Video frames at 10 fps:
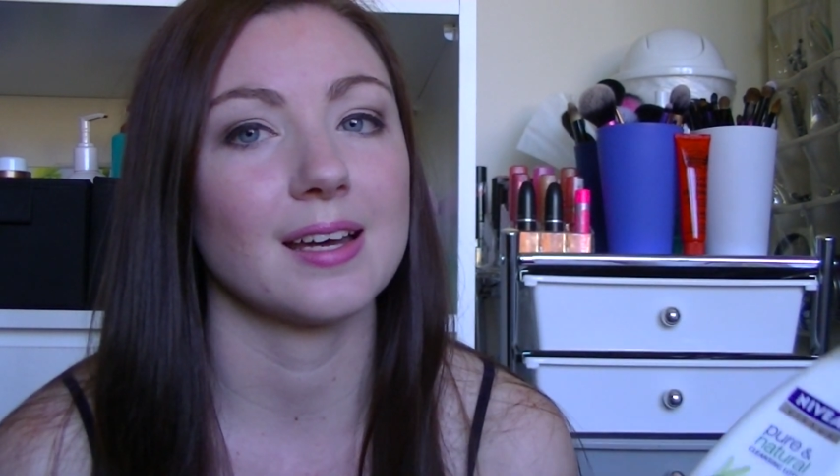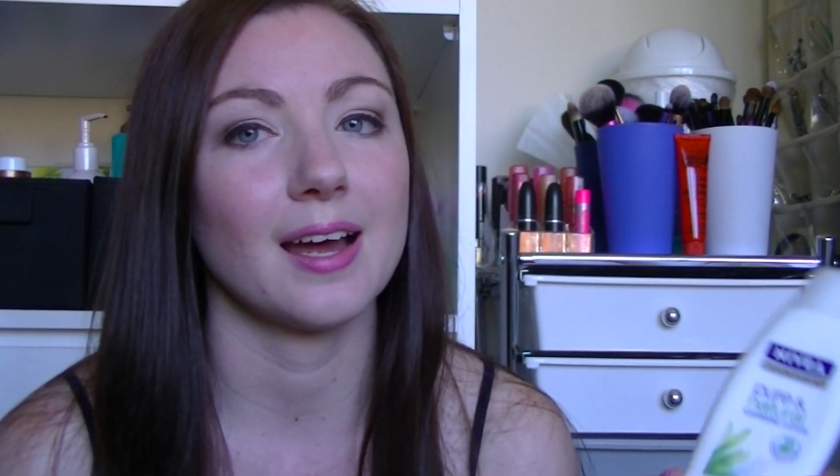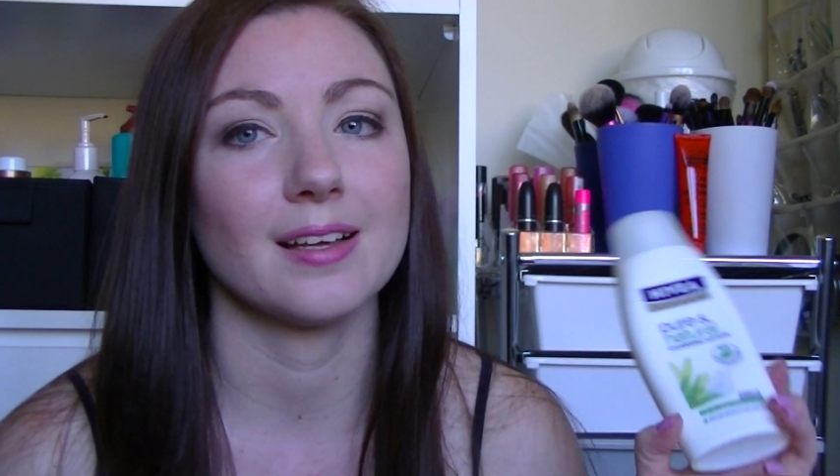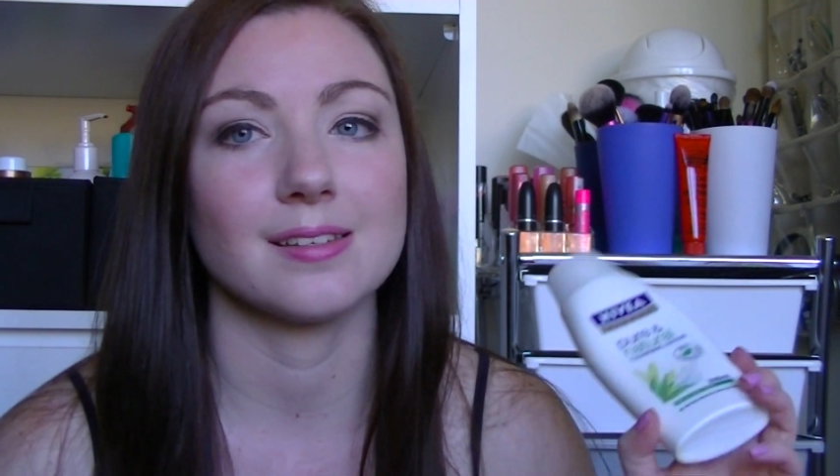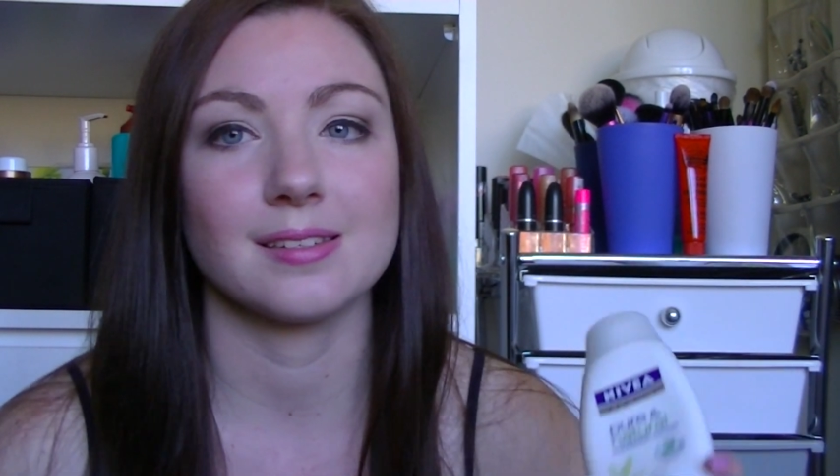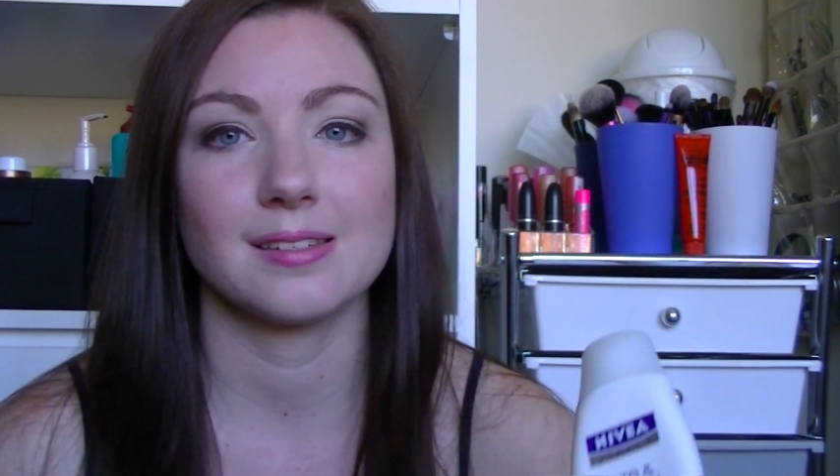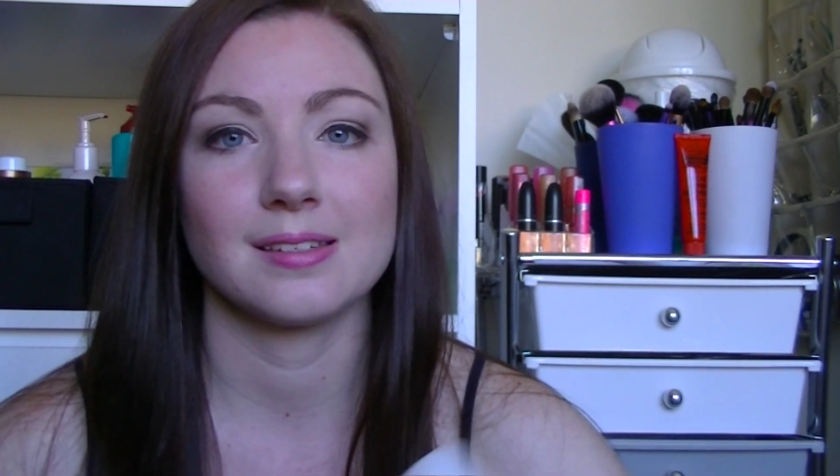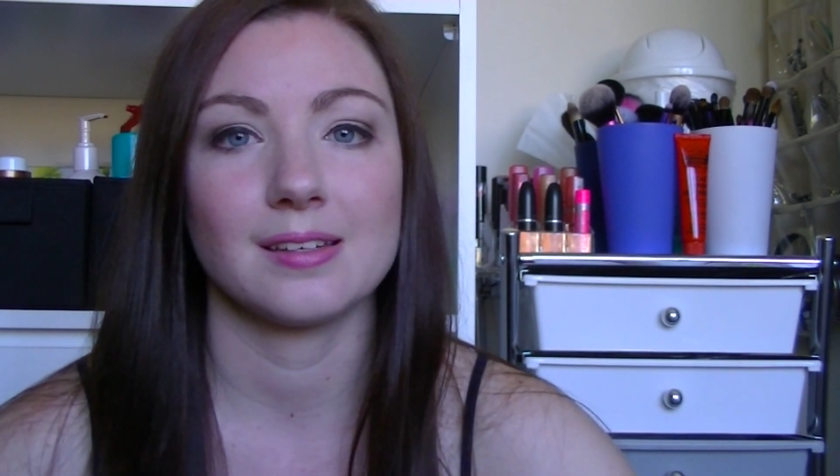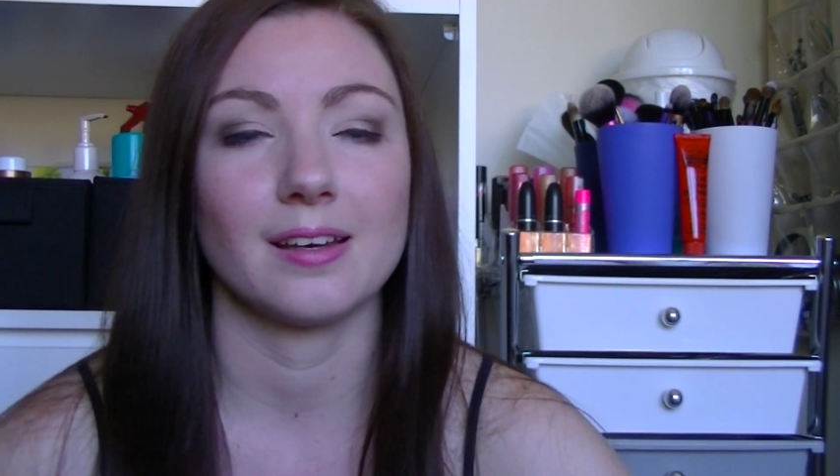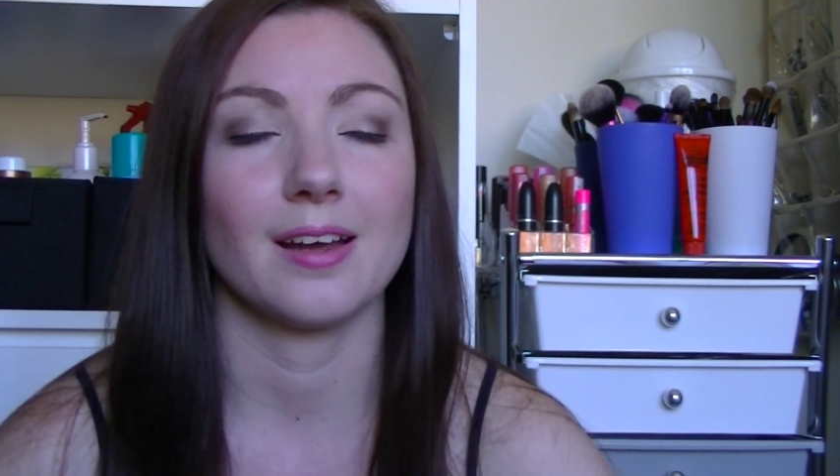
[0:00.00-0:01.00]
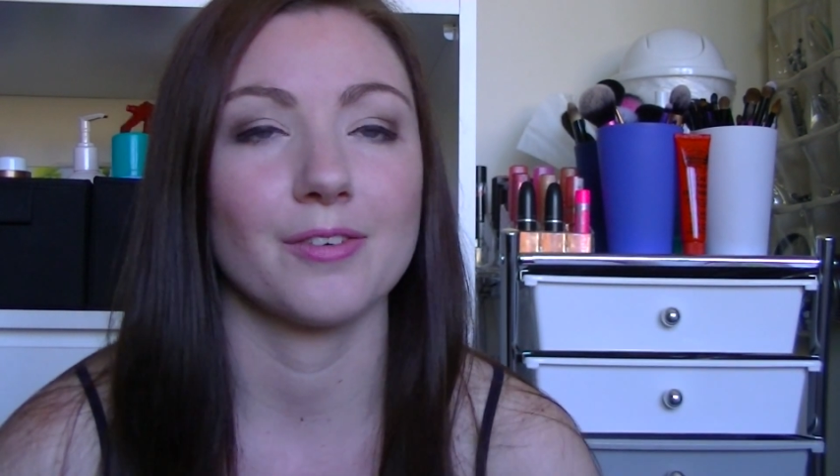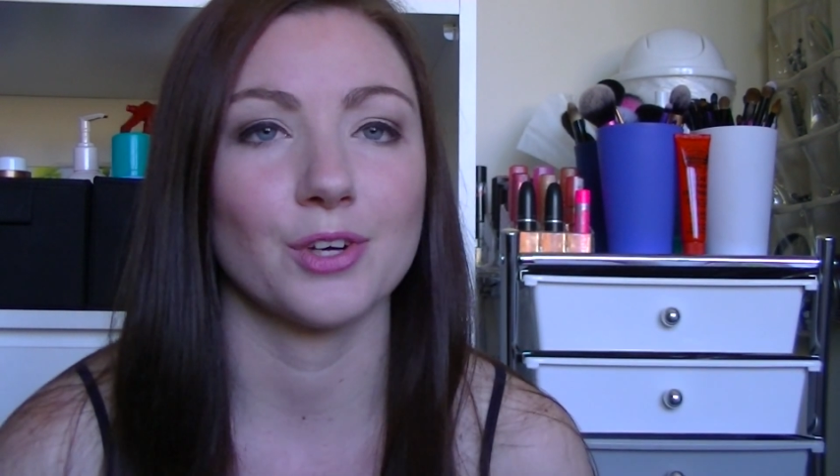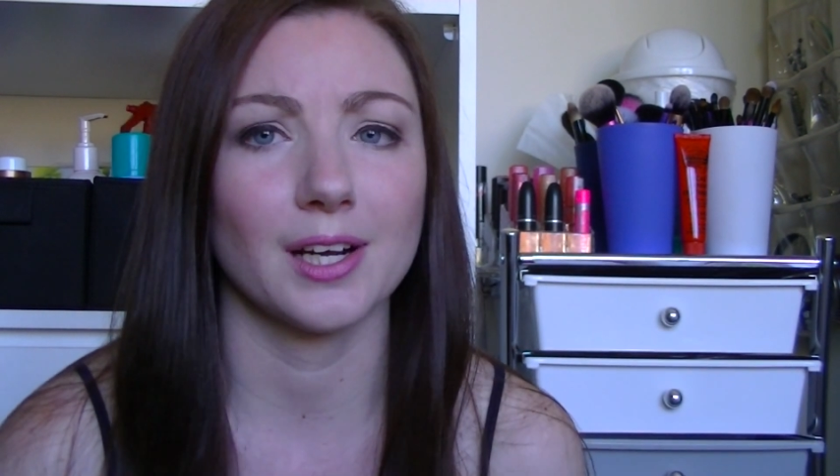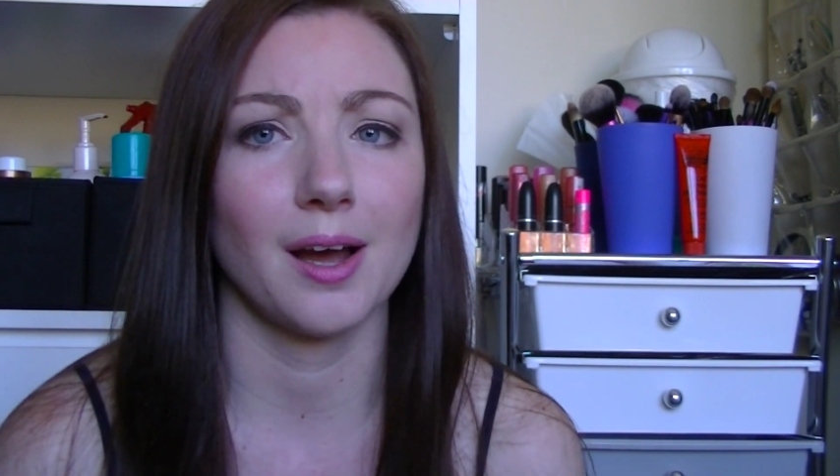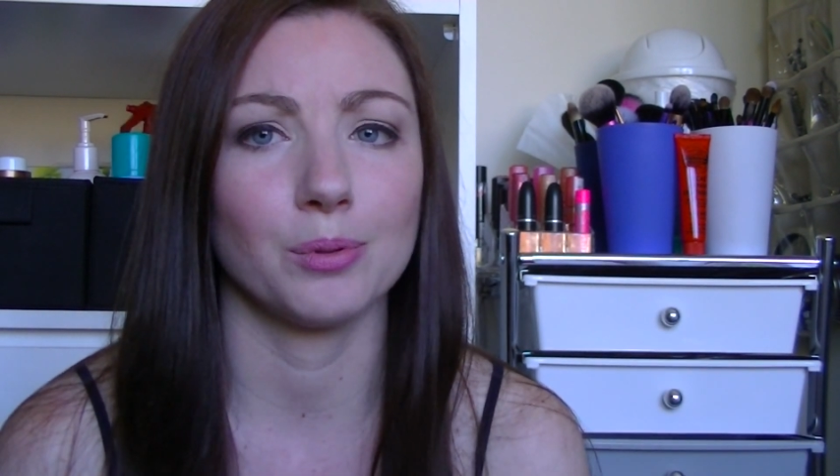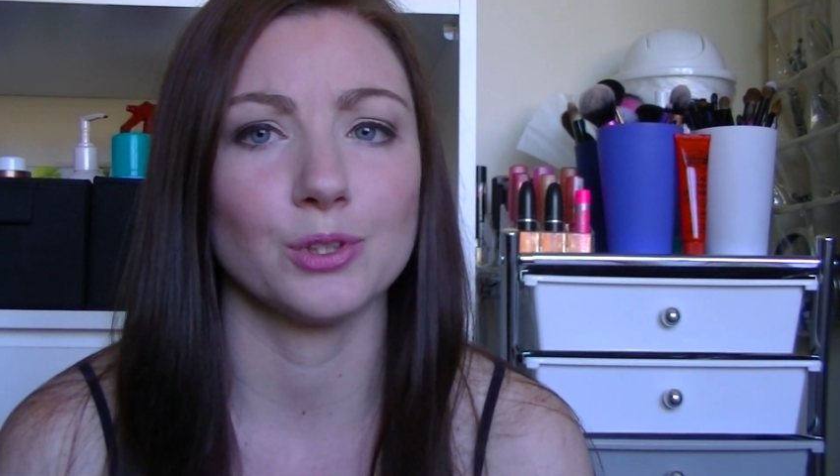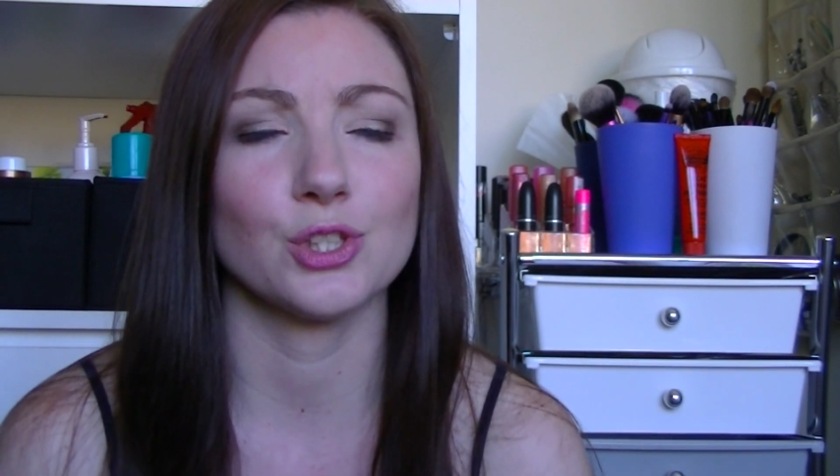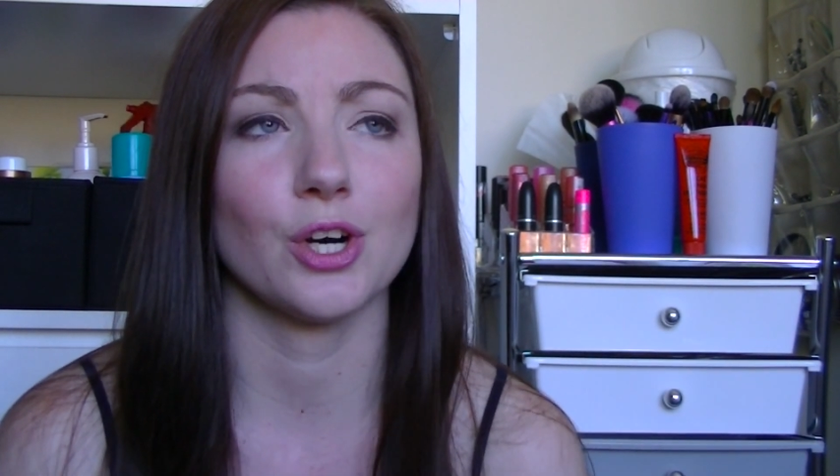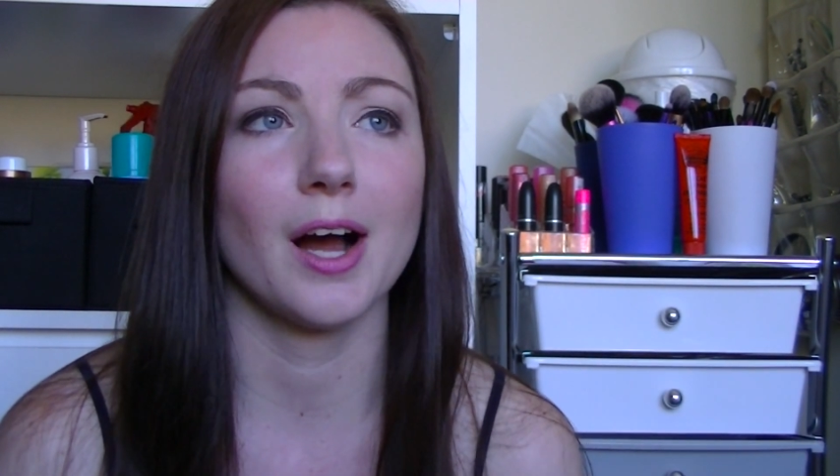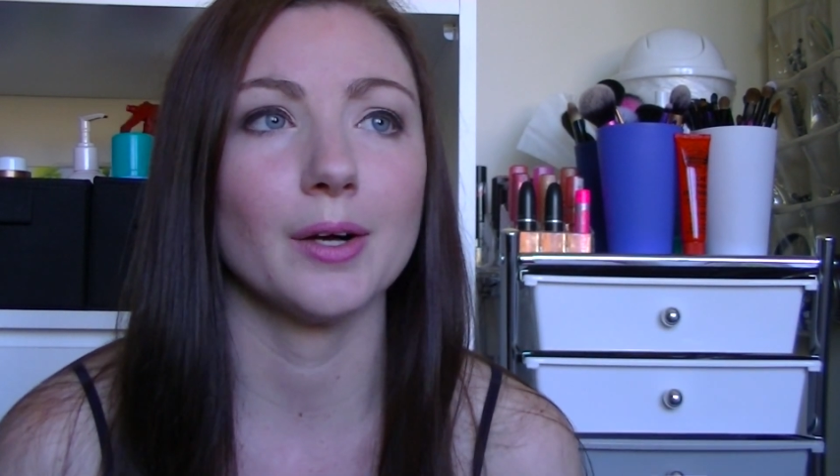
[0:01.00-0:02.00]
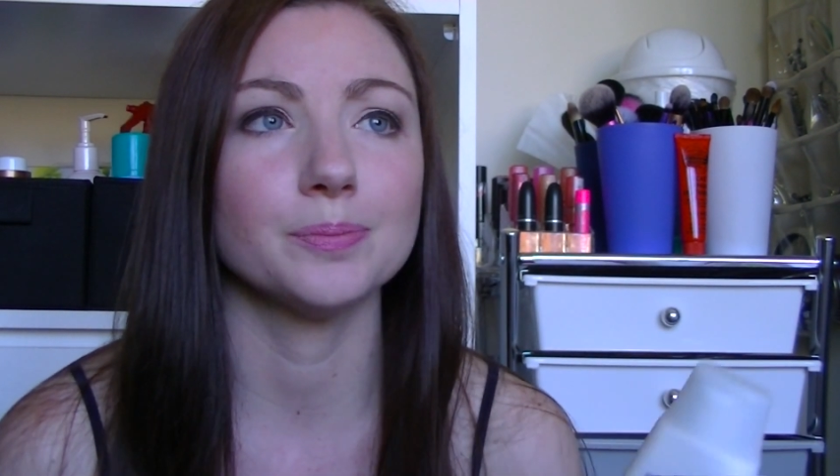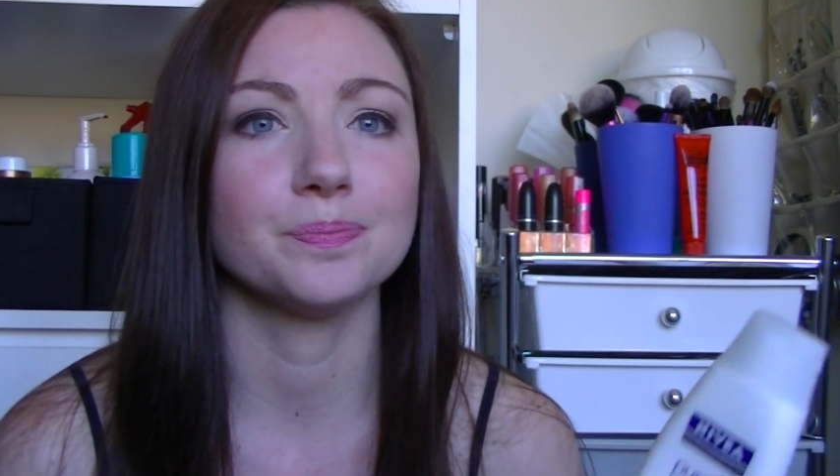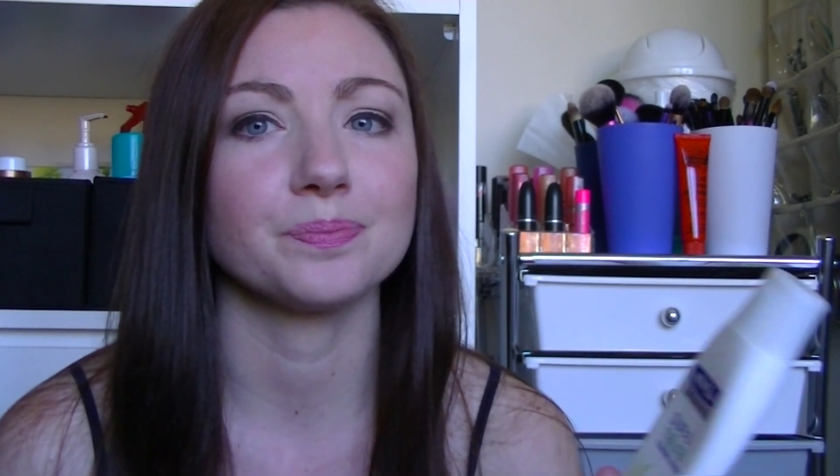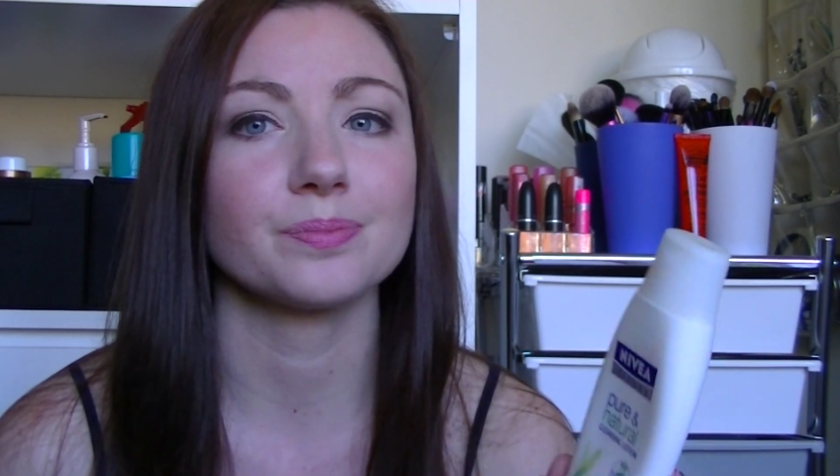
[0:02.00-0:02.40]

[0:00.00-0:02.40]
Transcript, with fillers: as I've got a couple to trial.